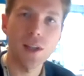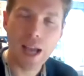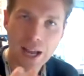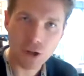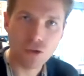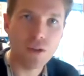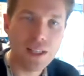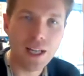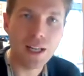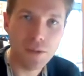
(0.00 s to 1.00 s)
at
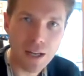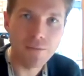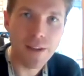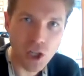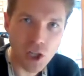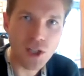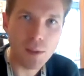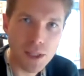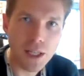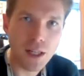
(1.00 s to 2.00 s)
treating infections at
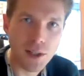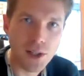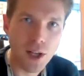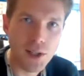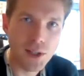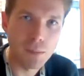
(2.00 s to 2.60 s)
particular sites